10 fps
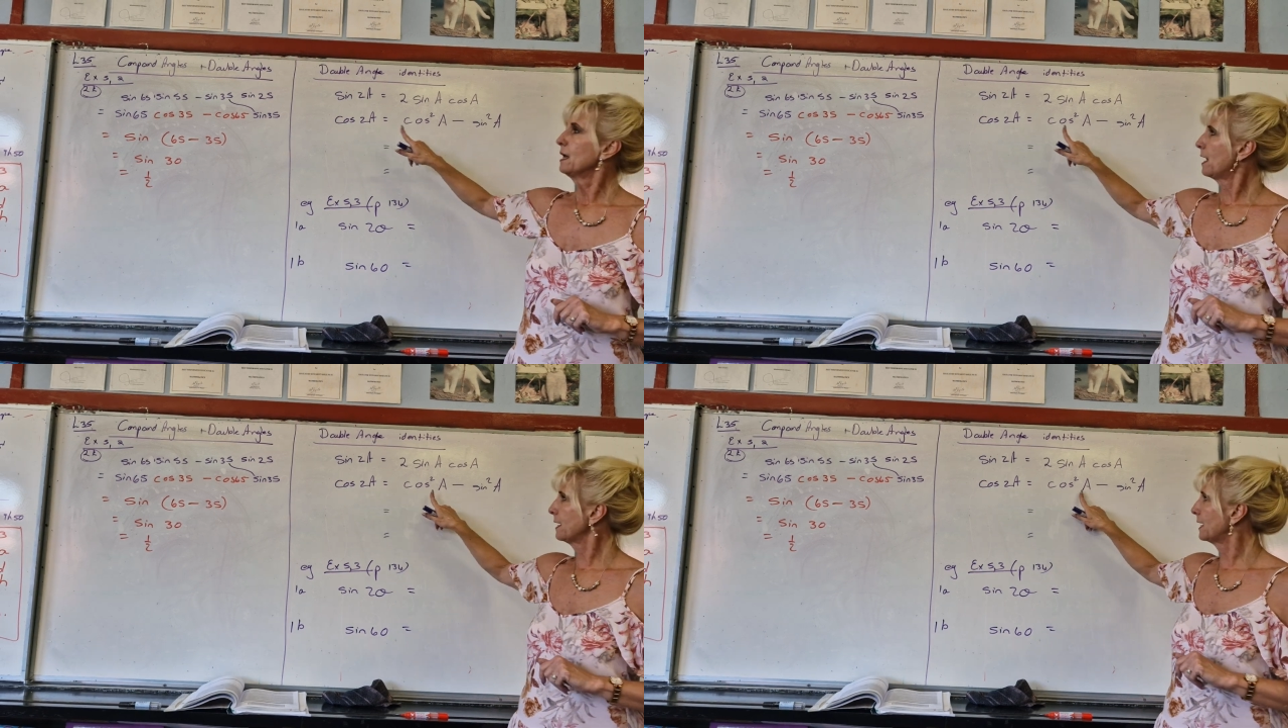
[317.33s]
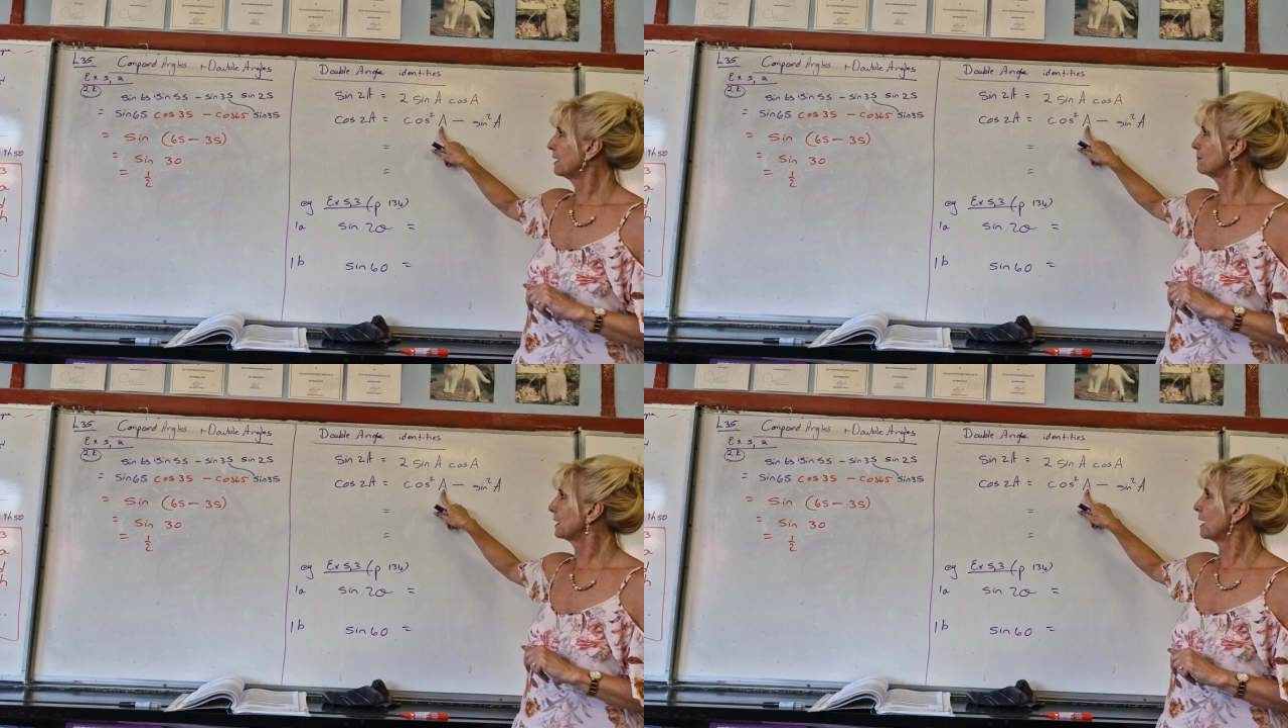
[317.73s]

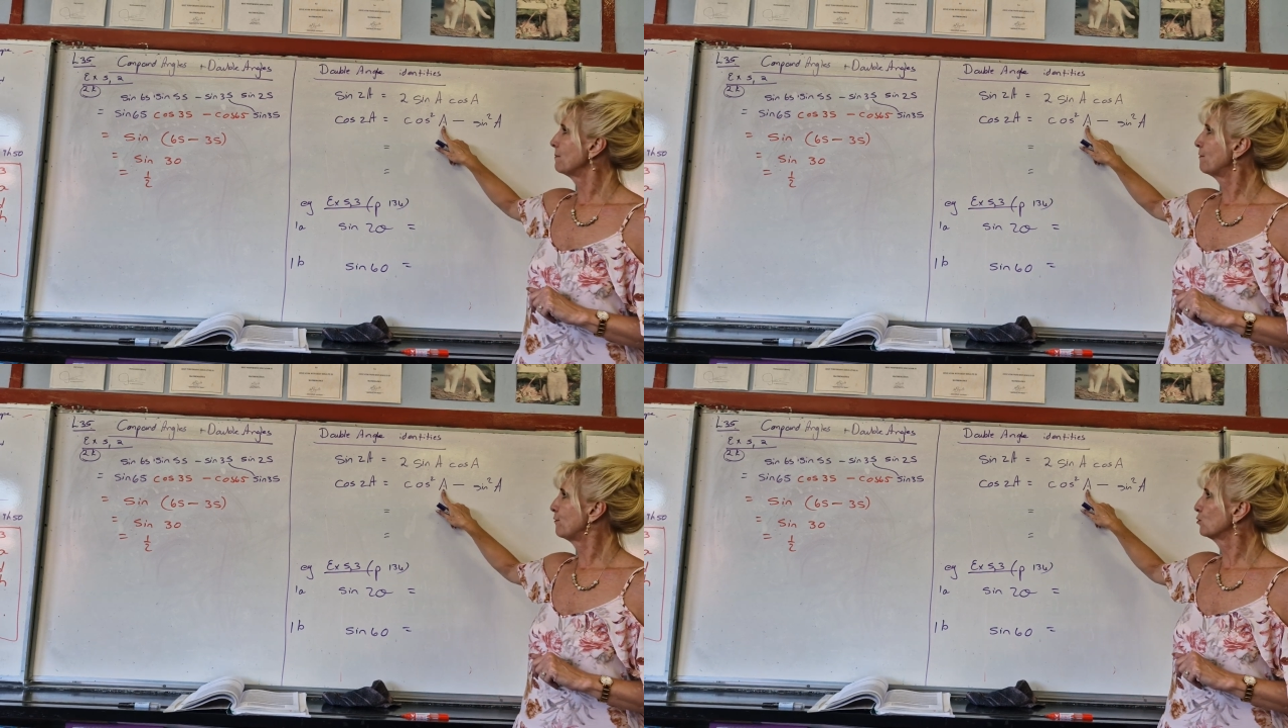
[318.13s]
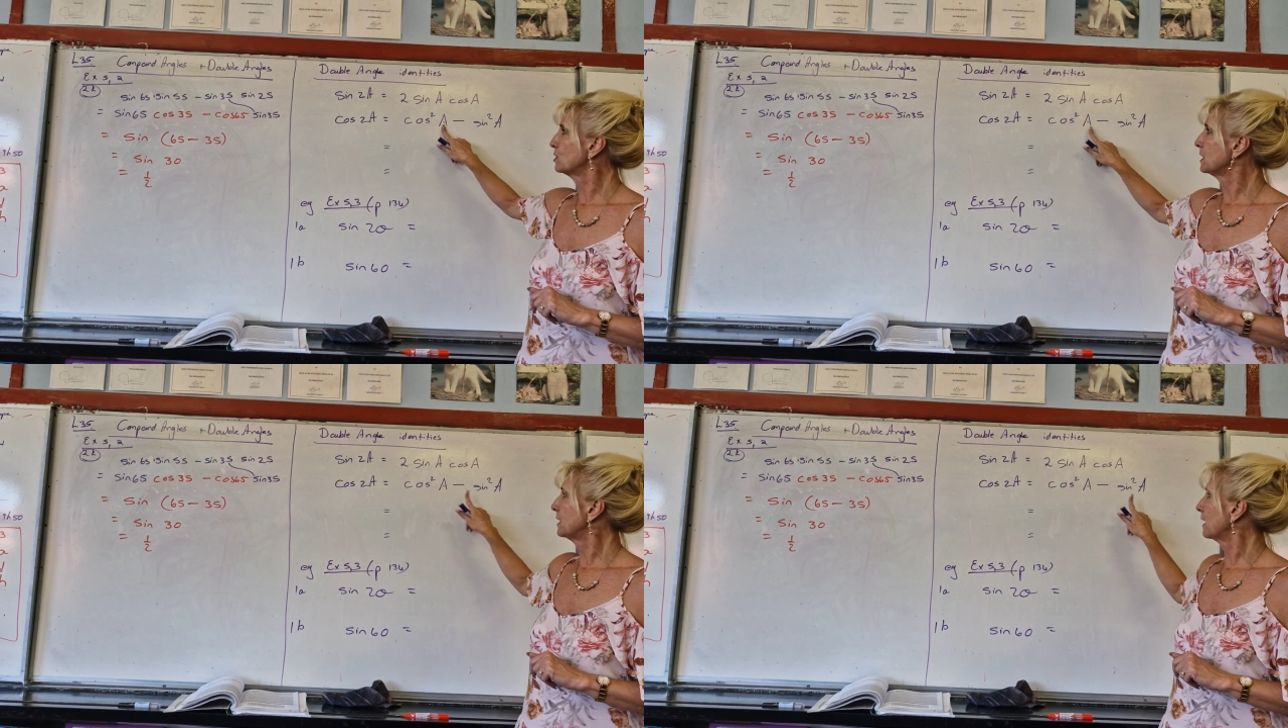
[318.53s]
again became
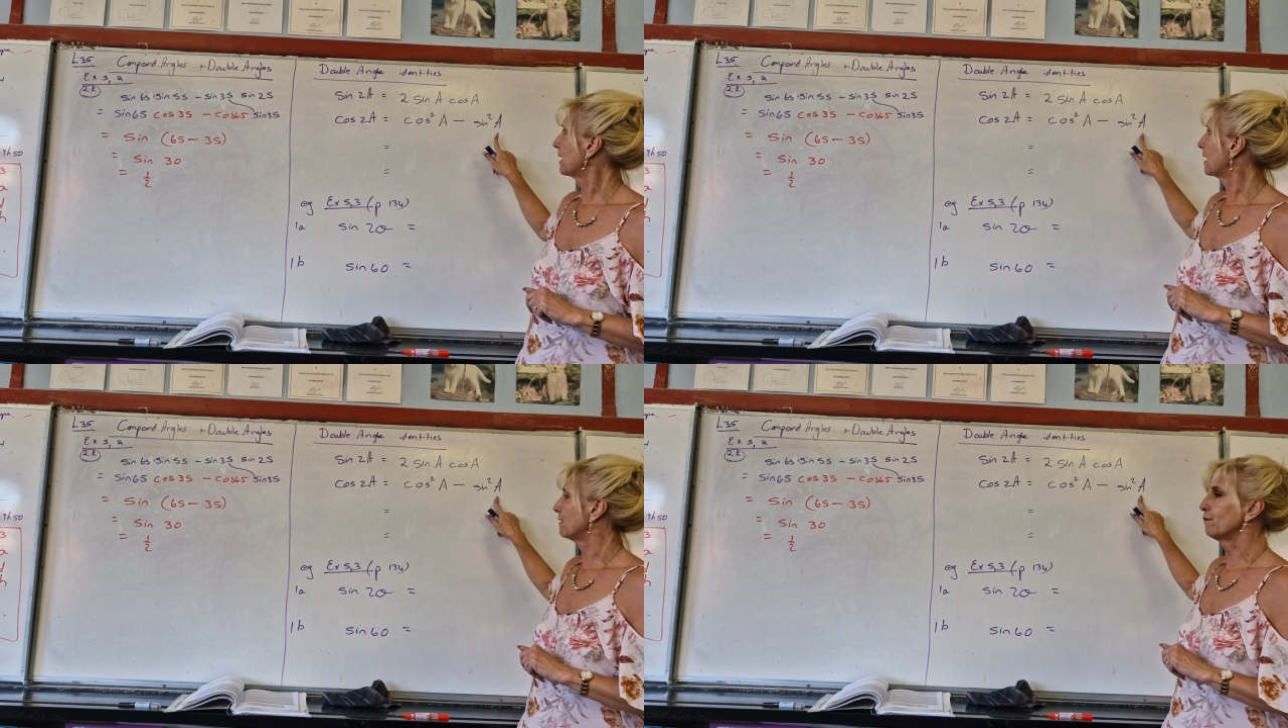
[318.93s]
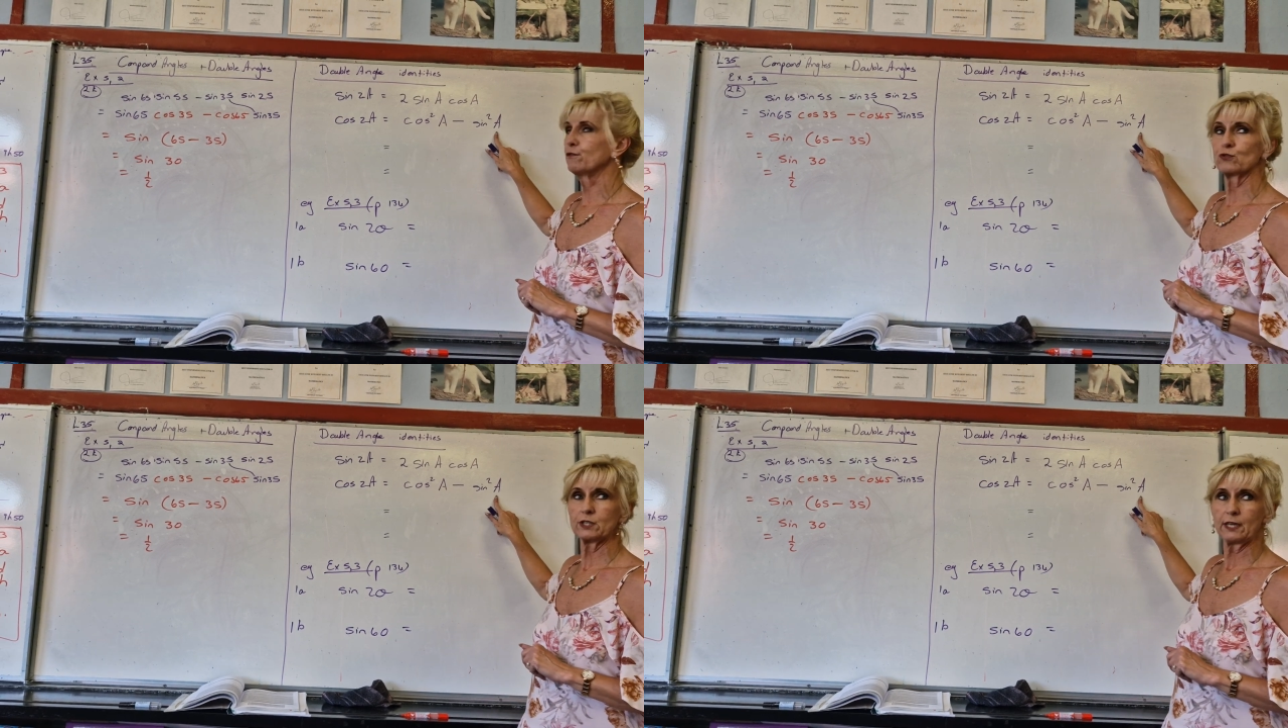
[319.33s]
40 here and
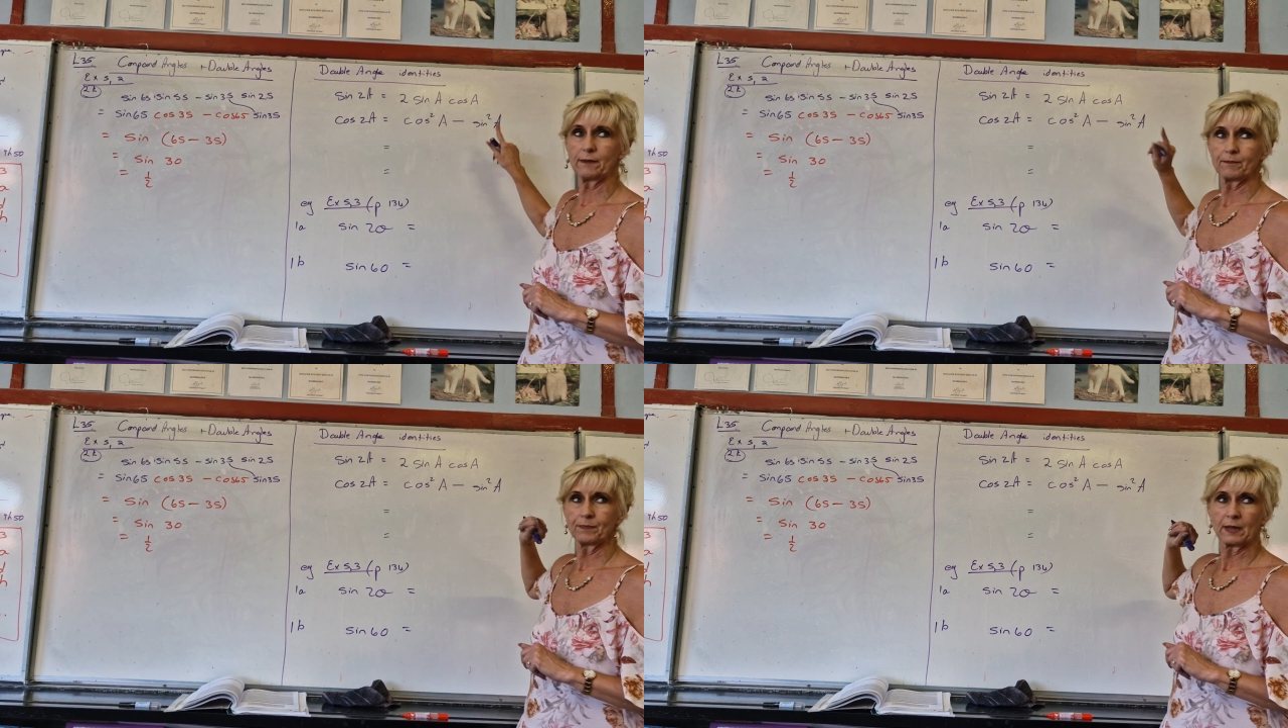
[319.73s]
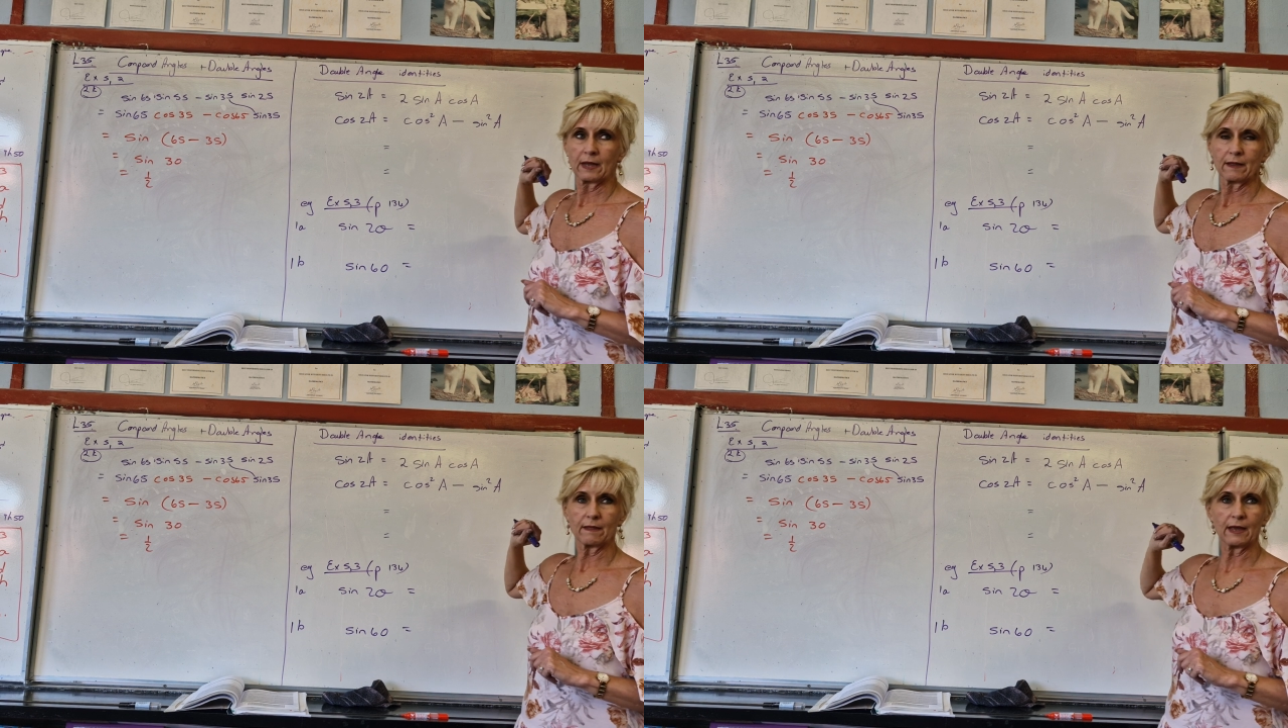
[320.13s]
40
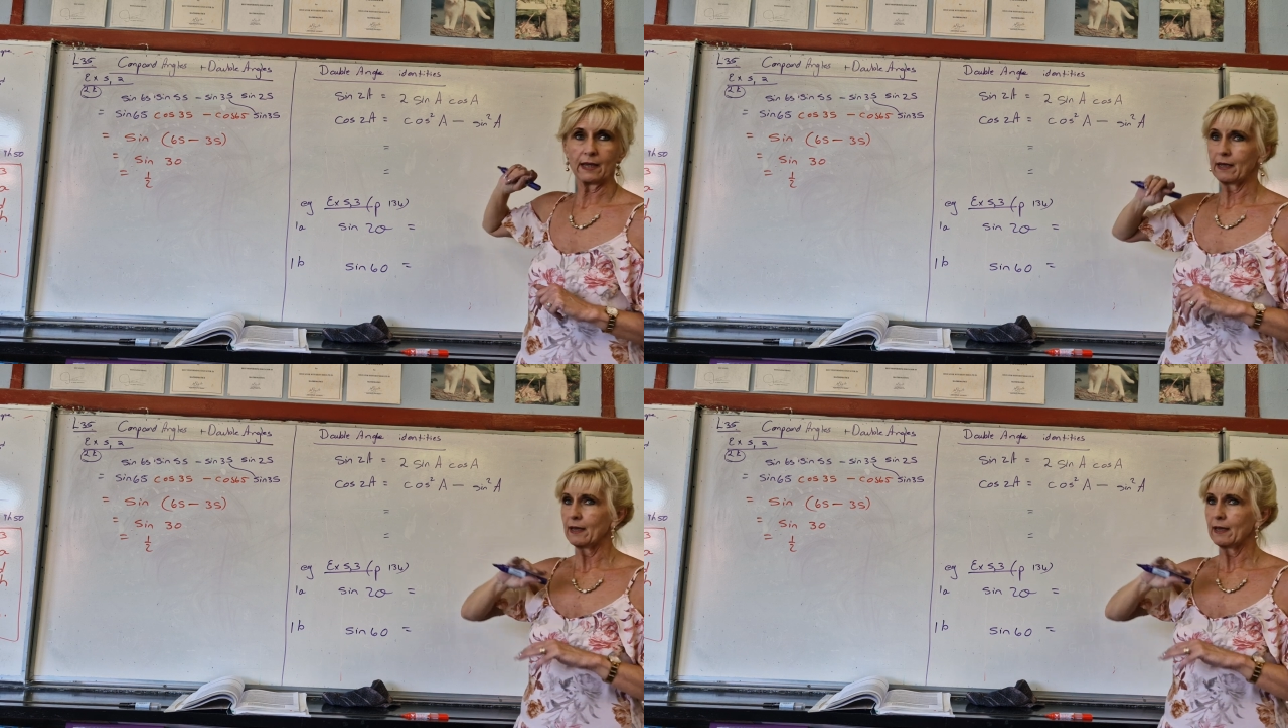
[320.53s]
there.